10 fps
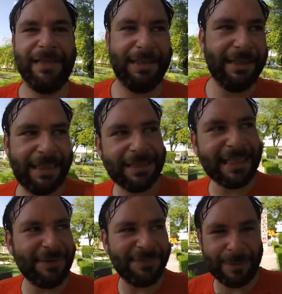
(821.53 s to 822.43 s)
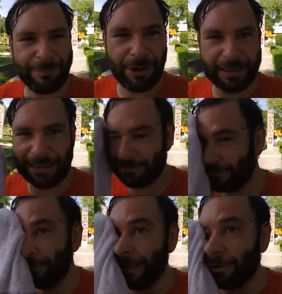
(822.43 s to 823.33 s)
This is definitely a park that's
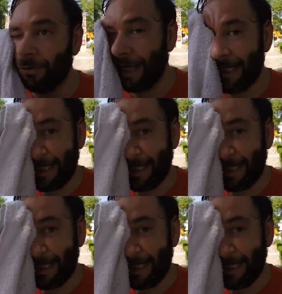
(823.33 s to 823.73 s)
really cool at